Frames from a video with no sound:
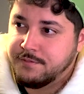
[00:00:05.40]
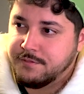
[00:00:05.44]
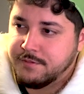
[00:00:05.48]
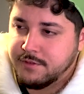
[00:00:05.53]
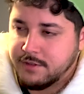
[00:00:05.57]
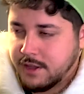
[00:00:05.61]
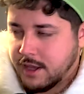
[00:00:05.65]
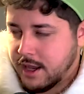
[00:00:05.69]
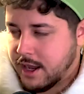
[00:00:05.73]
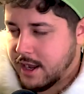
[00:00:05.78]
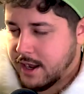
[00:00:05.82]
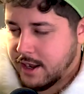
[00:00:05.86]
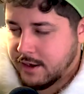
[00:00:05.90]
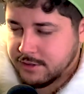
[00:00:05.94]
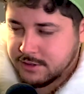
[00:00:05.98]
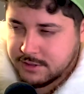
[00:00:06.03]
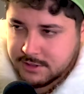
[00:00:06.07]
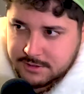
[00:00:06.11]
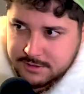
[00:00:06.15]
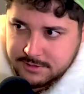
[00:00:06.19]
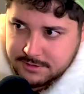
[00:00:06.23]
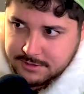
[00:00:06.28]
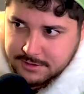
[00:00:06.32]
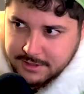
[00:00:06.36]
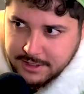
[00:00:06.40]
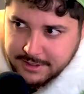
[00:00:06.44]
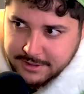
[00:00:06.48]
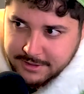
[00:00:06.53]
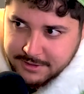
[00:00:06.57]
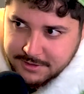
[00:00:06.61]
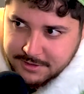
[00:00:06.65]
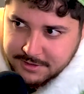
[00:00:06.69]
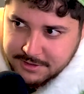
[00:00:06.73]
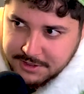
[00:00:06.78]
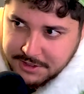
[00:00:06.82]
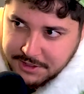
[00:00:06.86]
No, I was just kind
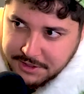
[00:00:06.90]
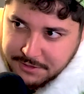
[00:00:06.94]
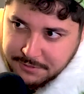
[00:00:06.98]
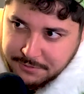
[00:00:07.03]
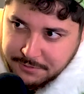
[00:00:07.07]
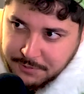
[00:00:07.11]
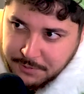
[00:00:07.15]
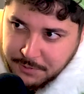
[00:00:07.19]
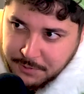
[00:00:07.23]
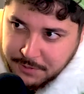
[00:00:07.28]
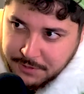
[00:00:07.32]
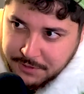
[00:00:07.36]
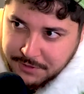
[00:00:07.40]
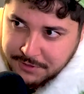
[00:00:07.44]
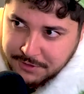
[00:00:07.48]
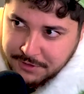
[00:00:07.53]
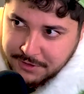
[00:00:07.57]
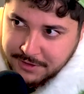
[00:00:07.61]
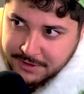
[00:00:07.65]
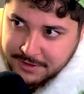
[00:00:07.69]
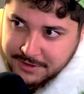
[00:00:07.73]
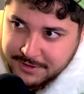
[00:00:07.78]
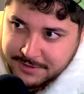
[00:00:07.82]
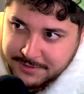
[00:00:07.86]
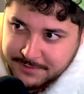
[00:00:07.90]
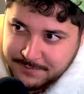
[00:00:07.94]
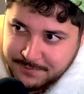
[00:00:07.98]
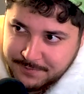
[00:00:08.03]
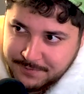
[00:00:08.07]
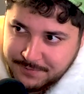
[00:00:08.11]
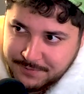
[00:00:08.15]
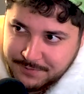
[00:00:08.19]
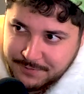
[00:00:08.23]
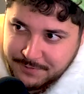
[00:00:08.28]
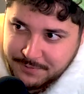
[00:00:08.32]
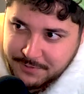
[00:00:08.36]
of seeing if you were going to talk.
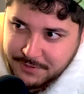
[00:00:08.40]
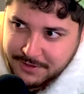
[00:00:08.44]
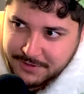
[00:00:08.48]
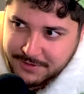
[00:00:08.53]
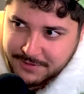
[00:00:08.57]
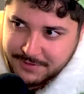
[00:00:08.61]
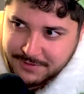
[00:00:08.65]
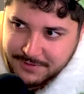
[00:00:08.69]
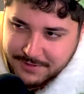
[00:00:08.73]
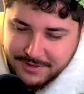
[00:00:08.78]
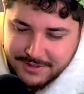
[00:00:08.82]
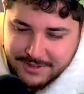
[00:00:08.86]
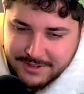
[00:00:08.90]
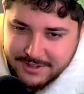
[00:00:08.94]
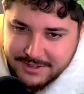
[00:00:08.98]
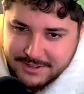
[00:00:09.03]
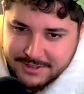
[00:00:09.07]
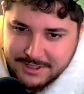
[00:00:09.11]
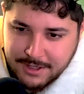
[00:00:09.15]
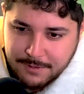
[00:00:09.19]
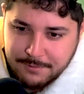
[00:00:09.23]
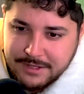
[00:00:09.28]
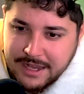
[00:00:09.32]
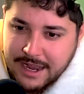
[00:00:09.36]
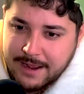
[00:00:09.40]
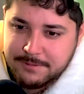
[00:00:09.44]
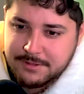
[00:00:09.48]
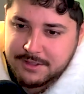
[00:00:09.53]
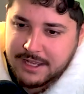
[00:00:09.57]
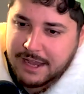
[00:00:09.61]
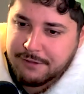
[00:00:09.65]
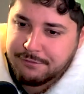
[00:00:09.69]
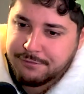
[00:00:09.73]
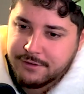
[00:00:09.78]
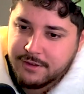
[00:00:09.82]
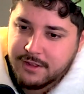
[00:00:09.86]
Sometimes
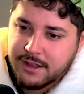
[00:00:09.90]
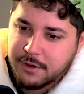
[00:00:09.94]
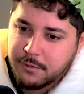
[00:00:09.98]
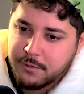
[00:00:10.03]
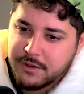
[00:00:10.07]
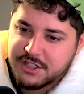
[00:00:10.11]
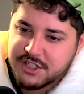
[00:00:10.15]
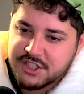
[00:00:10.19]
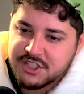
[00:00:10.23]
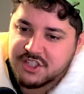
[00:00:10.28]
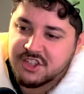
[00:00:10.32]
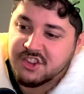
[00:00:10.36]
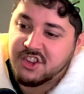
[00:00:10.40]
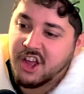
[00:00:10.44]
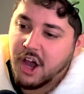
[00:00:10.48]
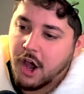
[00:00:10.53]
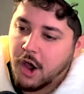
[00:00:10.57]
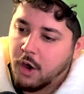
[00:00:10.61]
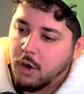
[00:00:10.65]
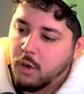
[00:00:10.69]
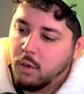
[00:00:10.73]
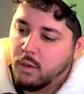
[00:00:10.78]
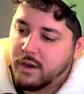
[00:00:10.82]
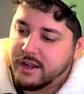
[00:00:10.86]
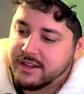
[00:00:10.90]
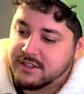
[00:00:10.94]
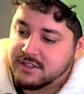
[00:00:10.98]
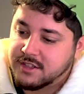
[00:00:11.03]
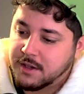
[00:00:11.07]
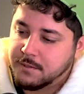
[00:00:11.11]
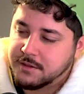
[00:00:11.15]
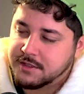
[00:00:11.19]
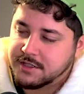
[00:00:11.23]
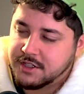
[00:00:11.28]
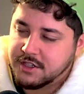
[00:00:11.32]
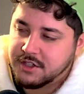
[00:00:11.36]
I feel like we just know when
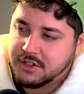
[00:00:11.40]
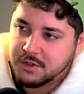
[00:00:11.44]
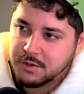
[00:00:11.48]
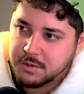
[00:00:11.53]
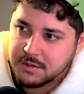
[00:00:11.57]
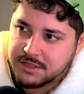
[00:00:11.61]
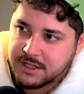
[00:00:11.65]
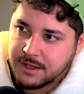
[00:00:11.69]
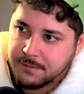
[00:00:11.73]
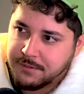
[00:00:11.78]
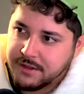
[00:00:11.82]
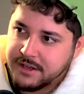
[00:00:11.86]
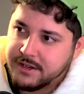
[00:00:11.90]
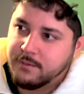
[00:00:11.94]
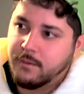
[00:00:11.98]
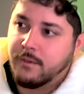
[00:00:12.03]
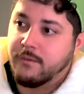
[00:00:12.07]
someone's going to do something.